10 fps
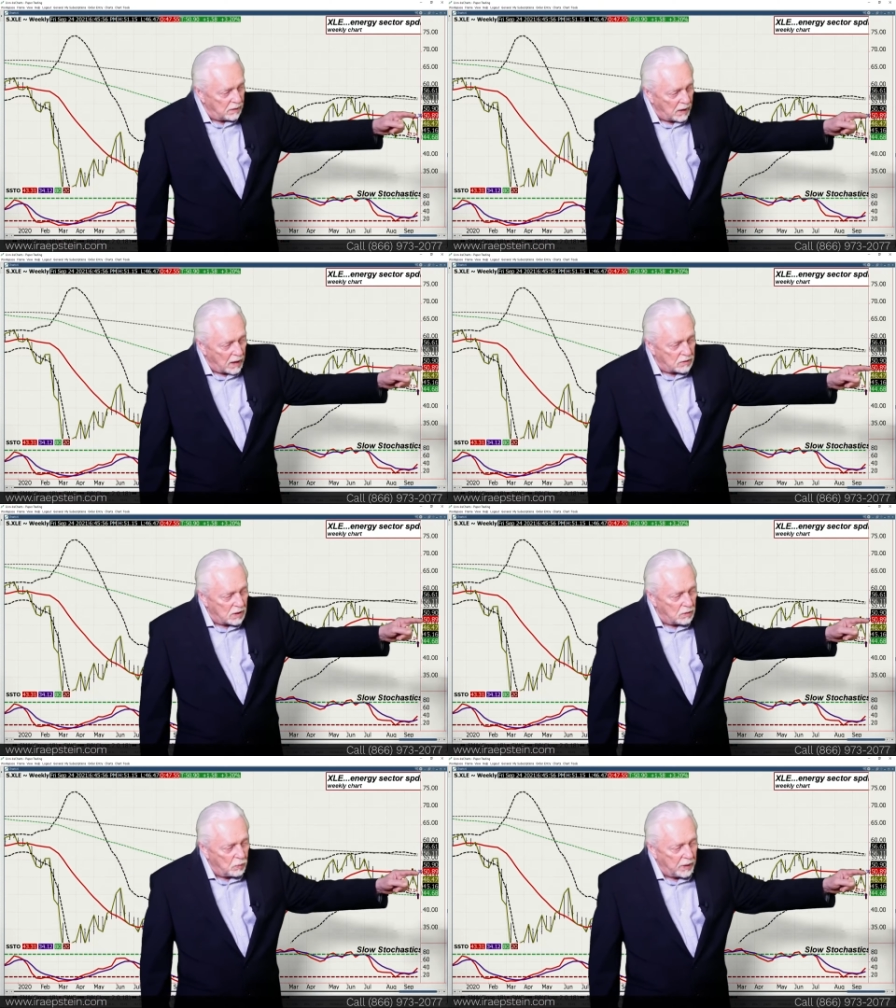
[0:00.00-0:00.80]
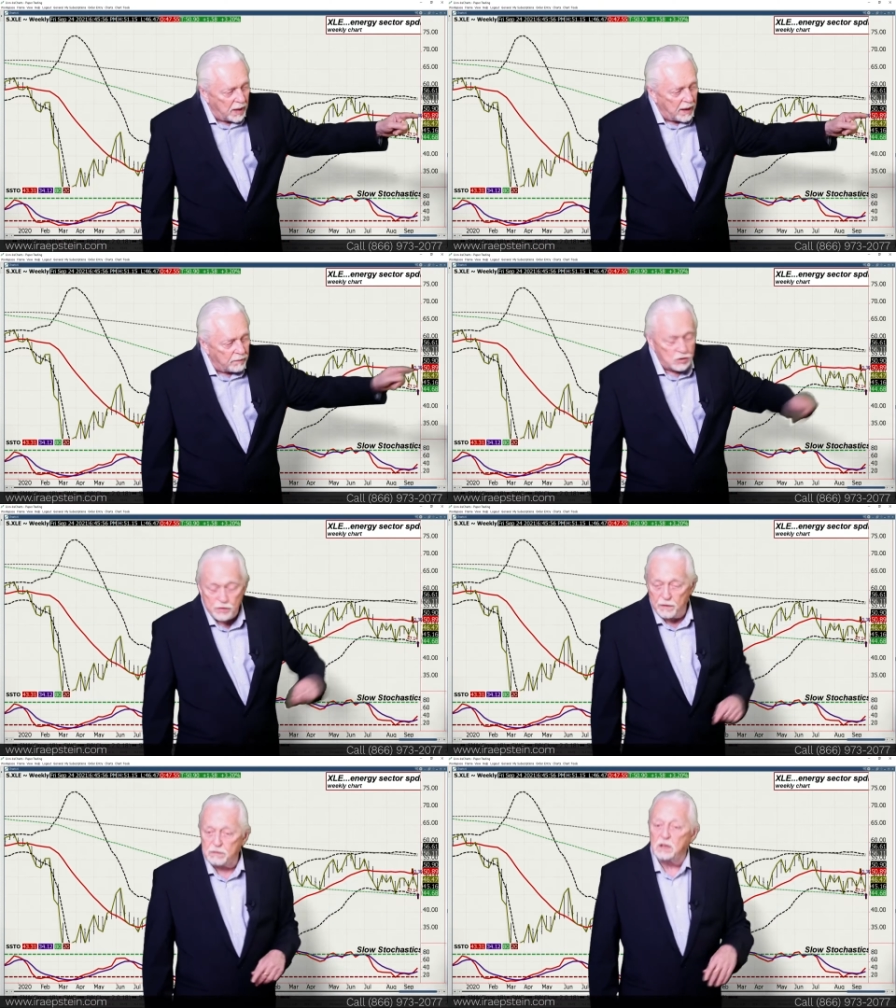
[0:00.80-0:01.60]
the 18 week average
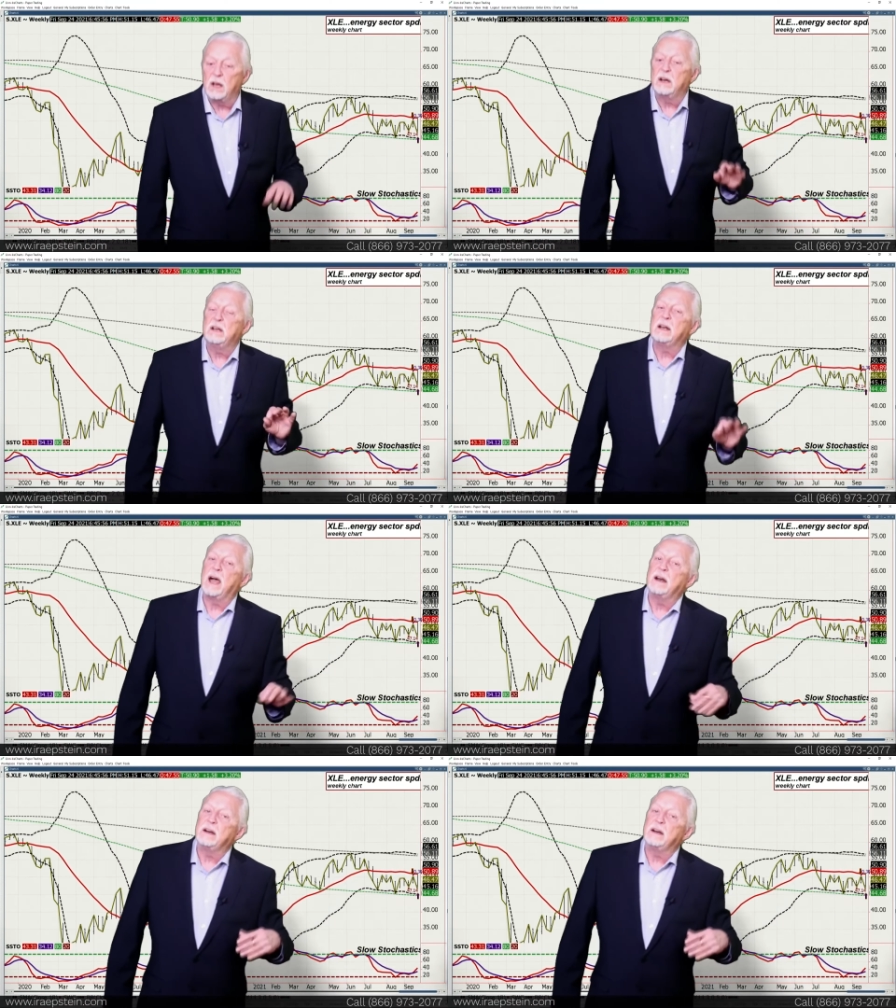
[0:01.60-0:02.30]
50.89.